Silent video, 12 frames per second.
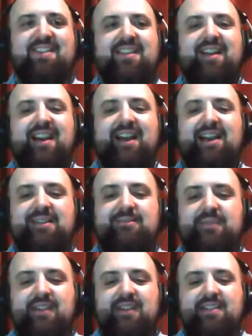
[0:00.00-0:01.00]
um,
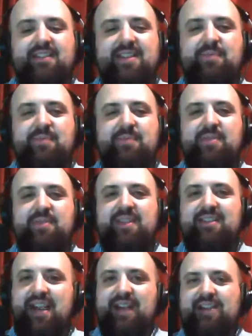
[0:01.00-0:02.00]
something
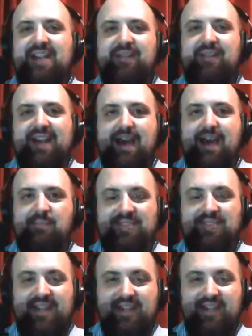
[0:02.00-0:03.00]
kind of significant happens
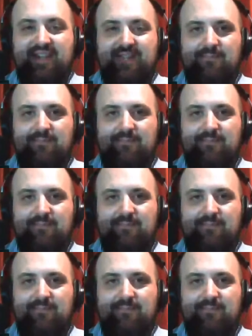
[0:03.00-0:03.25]
there,